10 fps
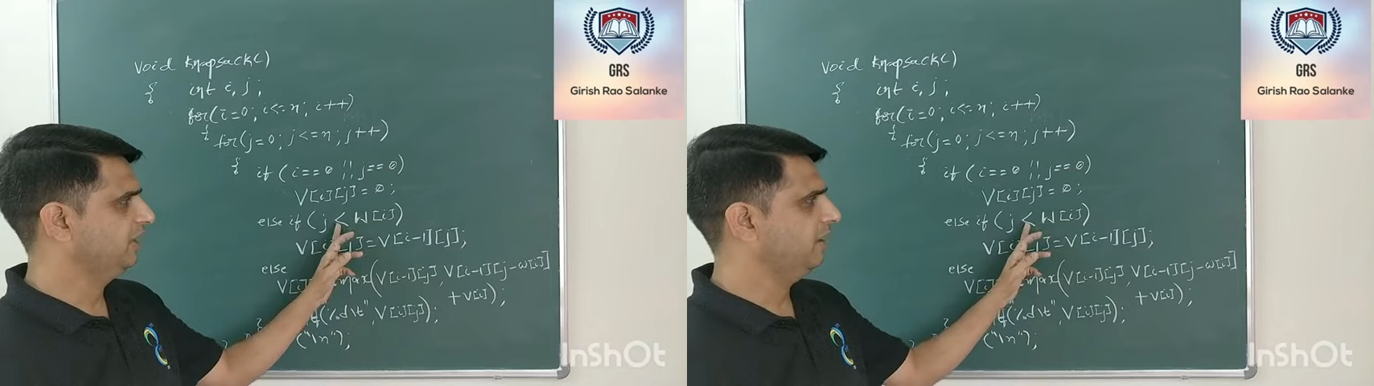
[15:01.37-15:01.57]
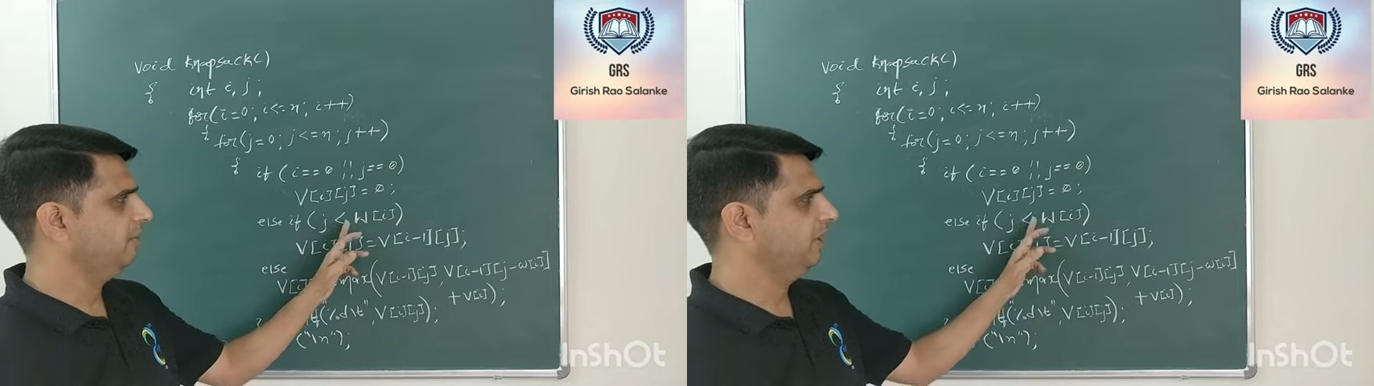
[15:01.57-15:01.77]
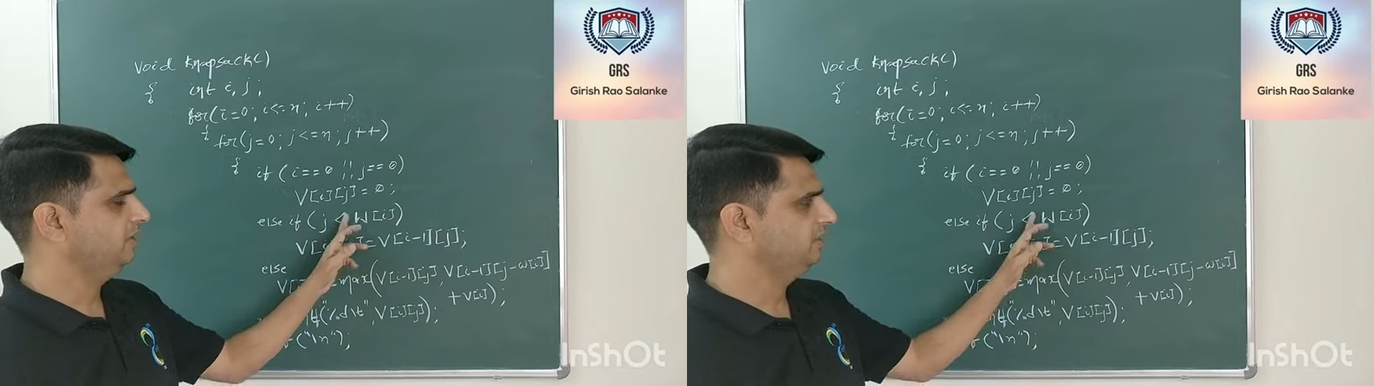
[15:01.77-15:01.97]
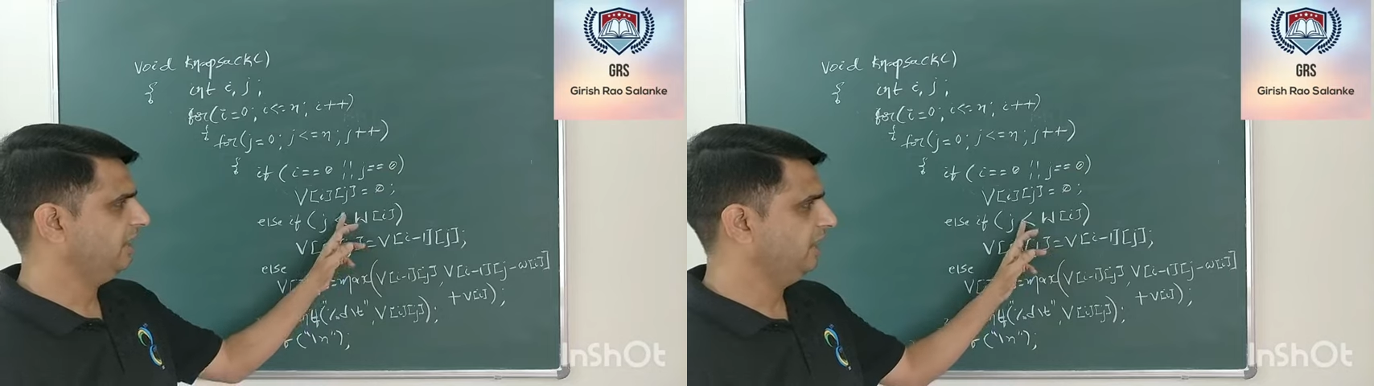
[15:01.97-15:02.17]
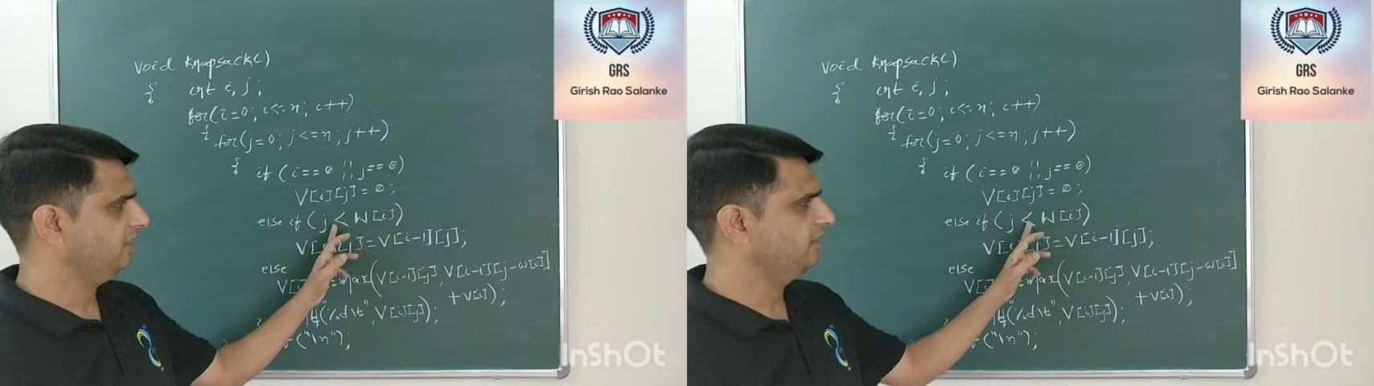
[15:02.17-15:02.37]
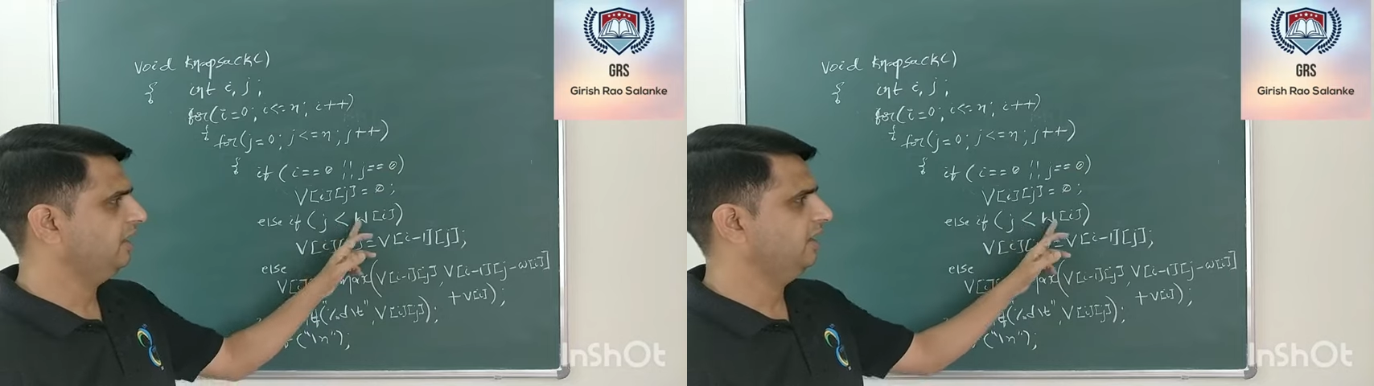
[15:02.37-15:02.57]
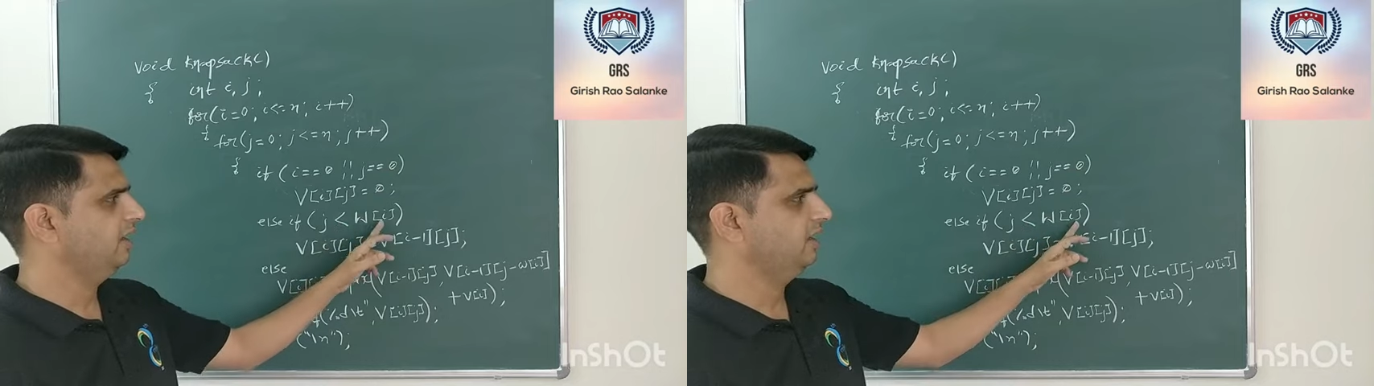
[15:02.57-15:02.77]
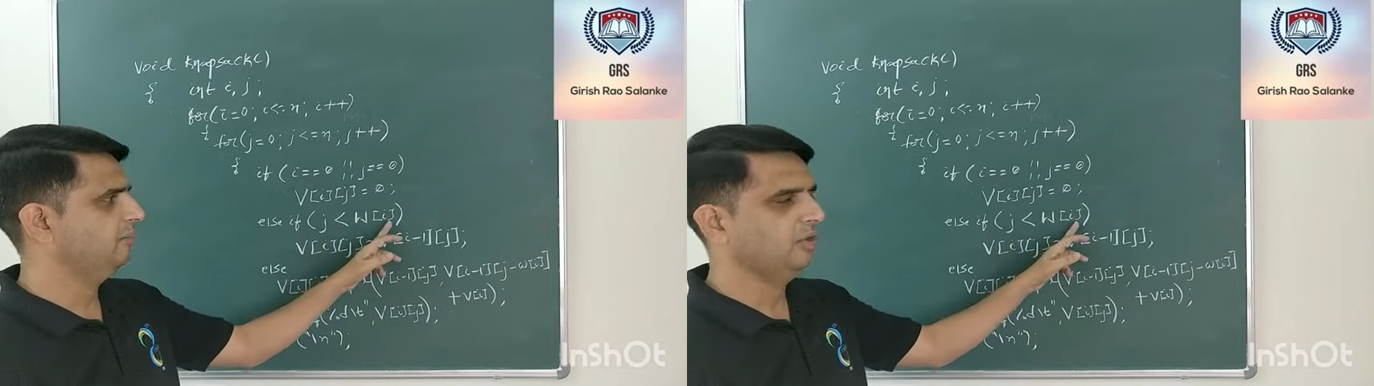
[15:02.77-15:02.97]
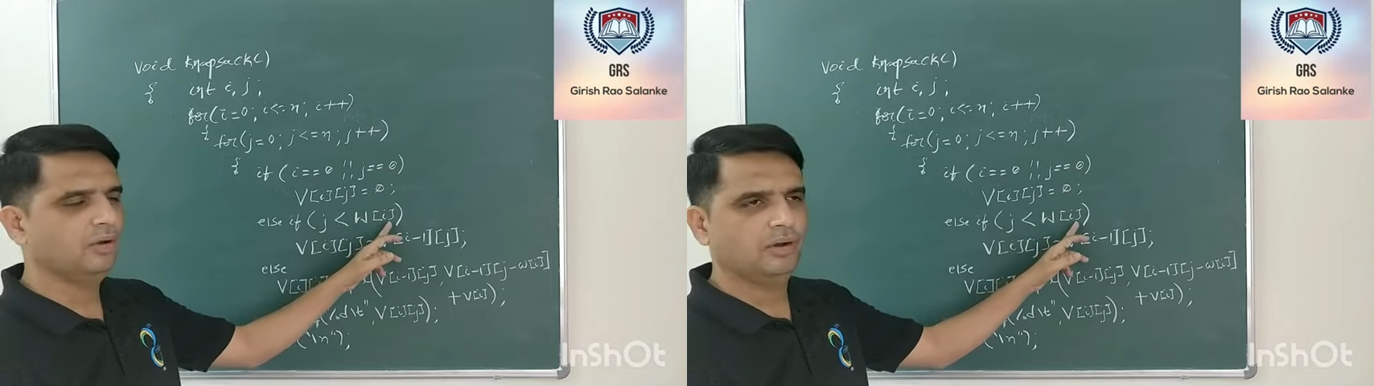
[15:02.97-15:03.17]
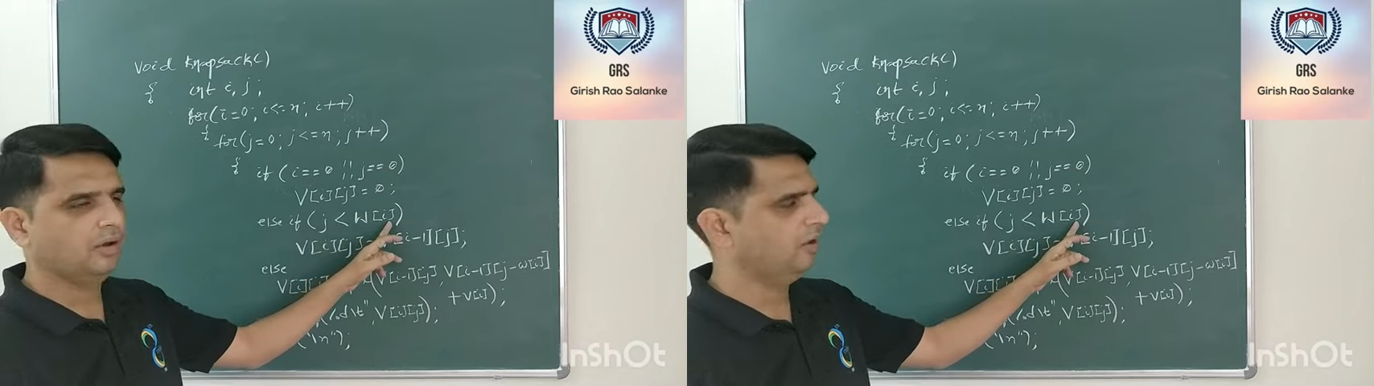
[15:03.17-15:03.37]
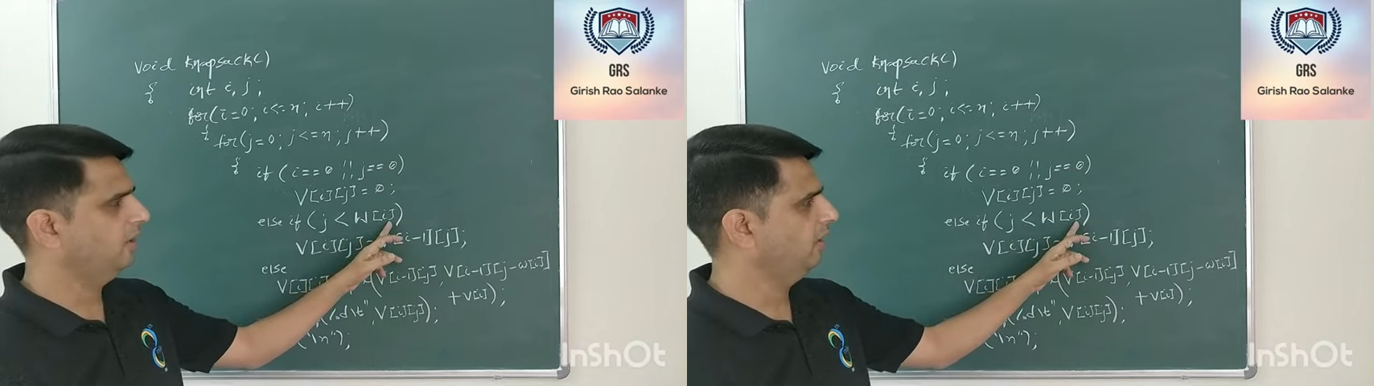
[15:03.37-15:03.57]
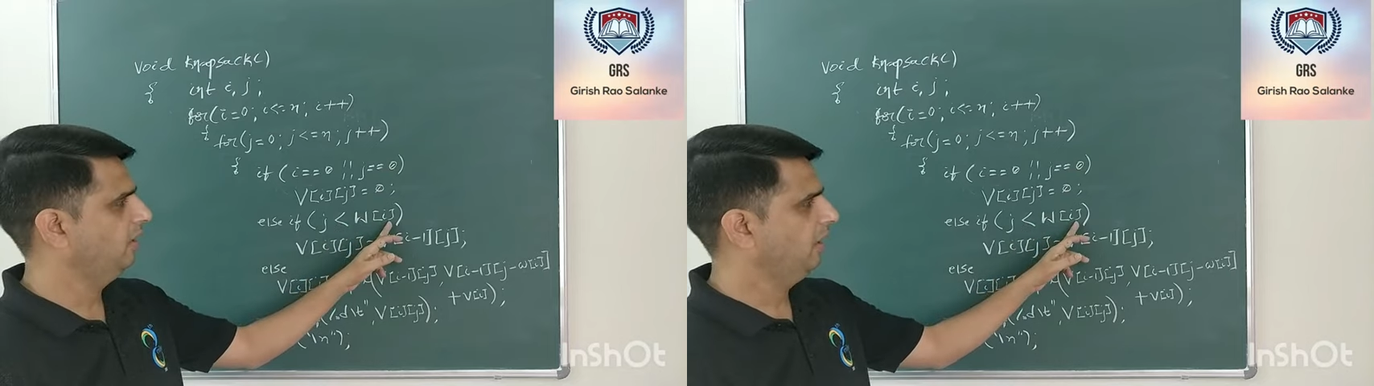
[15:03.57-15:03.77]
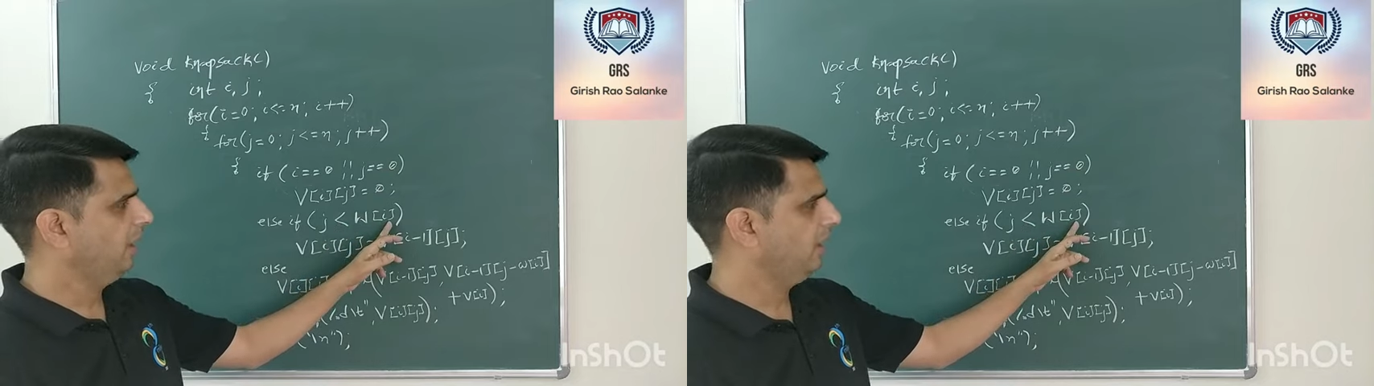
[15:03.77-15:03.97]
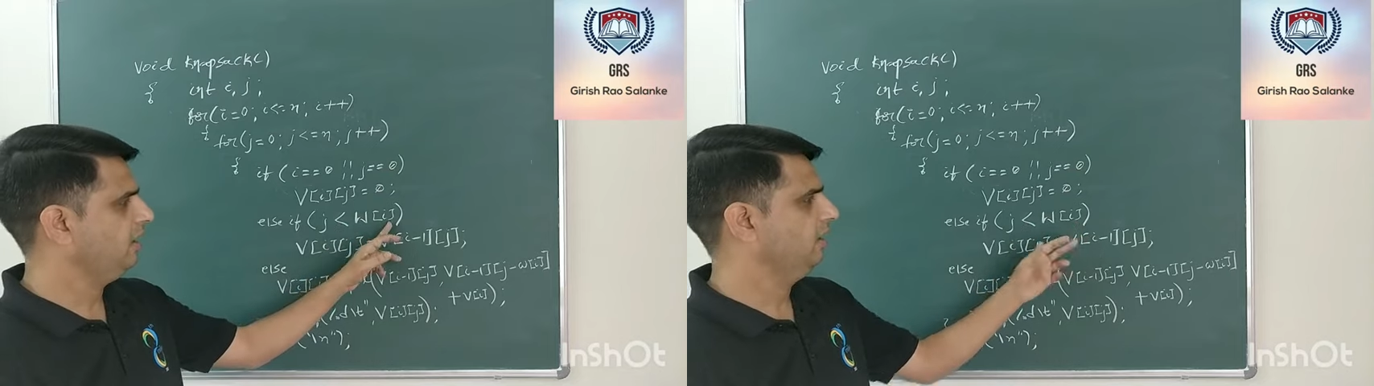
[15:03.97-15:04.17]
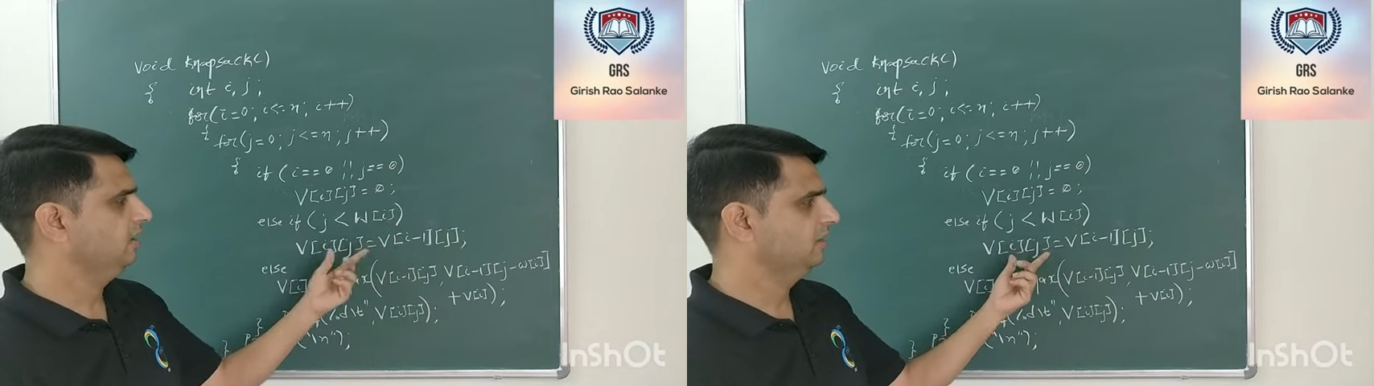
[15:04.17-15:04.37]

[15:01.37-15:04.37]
j less than wi,